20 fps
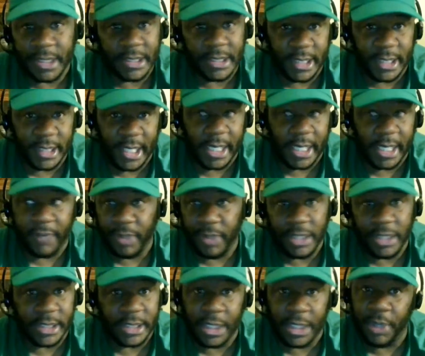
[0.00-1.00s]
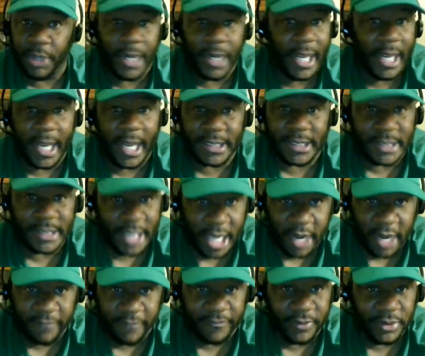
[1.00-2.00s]
Just think, if we still would have had
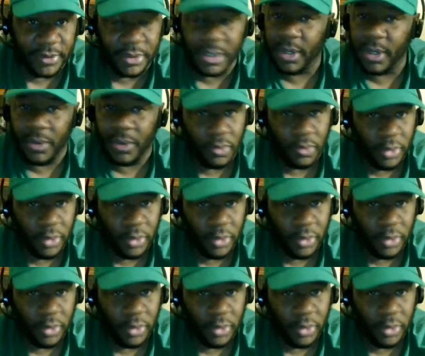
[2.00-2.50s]
Stafford,